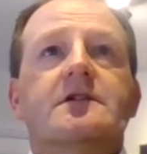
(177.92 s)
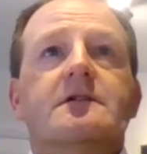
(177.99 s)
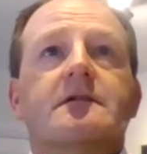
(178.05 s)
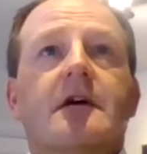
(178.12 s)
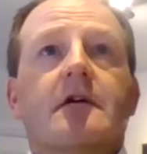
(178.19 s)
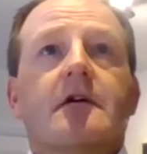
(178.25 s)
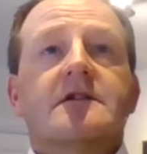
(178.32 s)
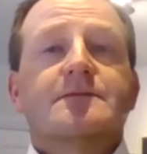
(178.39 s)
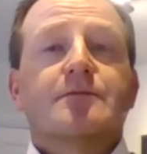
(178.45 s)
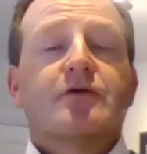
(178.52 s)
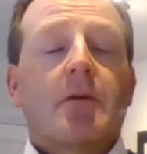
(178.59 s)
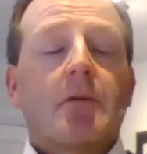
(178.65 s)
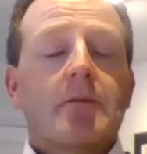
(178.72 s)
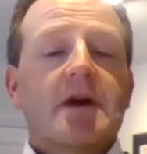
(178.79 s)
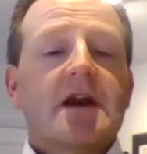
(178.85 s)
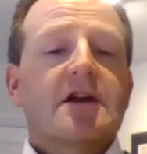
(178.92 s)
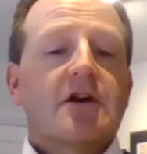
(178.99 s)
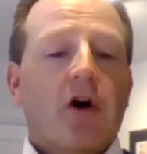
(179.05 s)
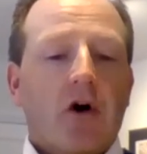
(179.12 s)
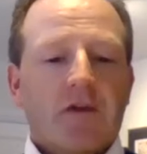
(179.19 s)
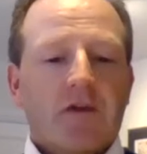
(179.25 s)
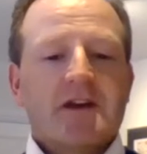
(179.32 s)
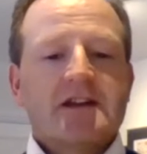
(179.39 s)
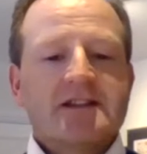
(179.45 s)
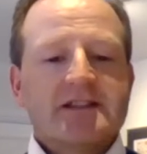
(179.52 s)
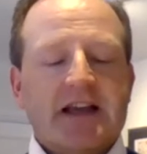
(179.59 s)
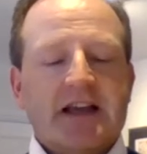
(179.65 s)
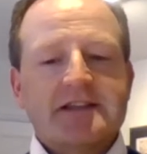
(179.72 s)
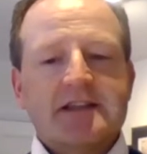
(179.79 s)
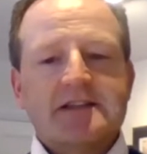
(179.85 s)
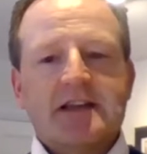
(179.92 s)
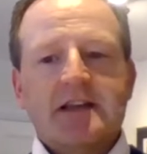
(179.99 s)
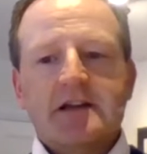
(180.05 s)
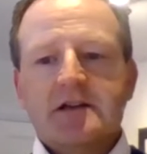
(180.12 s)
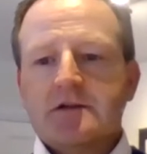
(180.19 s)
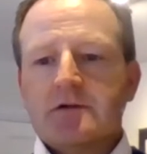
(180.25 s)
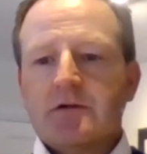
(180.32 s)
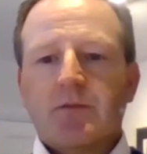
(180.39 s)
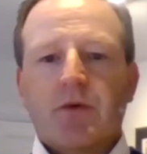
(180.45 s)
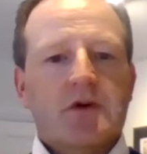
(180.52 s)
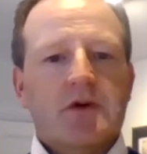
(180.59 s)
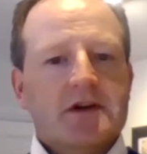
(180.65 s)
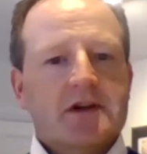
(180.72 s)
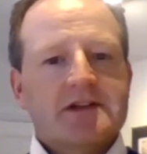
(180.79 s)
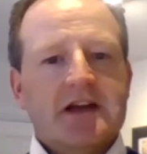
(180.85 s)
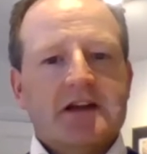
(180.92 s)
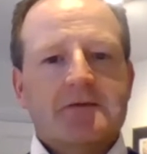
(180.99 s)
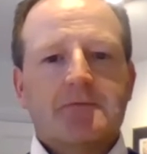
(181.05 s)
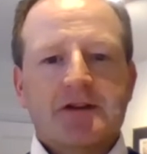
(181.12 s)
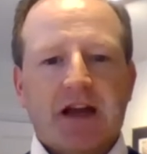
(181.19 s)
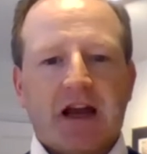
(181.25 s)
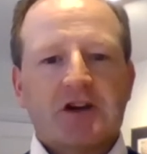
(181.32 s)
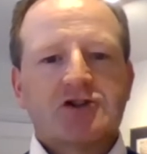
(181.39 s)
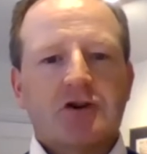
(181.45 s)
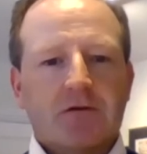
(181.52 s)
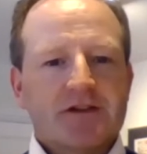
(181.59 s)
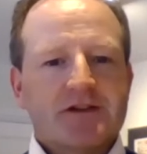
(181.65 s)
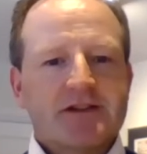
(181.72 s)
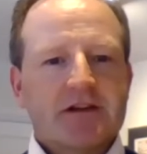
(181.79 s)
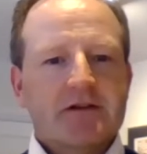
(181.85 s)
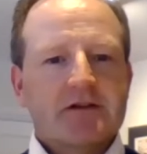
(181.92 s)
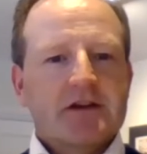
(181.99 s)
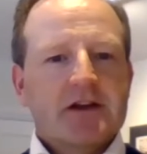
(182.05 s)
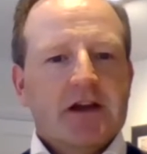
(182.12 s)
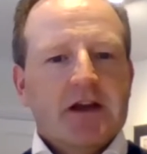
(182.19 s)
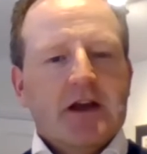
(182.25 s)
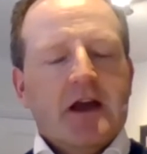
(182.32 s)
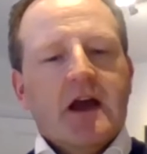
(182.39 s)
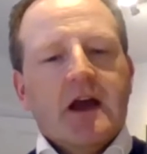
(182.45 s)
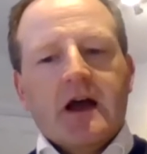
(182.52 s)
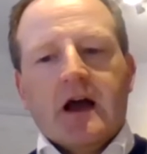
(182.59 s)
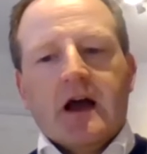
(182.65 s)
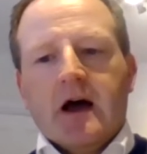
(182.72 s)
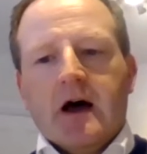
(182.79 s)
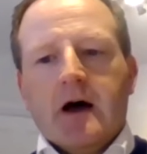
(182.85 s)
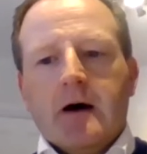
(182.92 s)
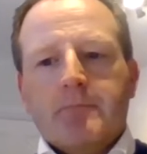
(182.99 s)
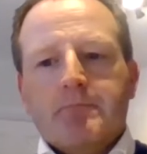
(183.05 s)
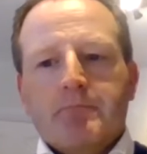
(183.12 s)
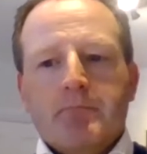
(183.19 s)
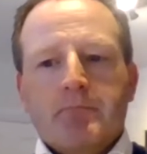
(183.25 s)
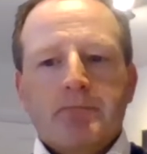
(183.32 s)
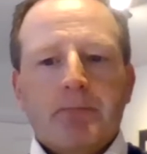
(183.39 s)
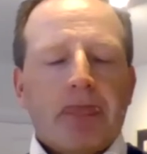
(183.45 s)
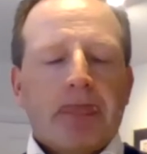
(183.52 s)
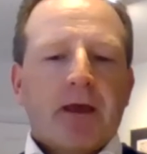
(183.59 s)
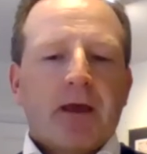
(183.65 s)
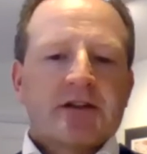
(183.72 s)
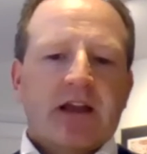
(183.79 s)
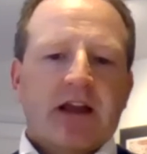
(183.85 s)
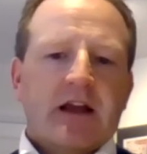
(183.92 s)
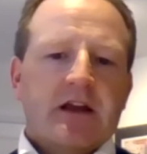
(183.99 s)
there is probably not the necessity to appoint a data protection officer. So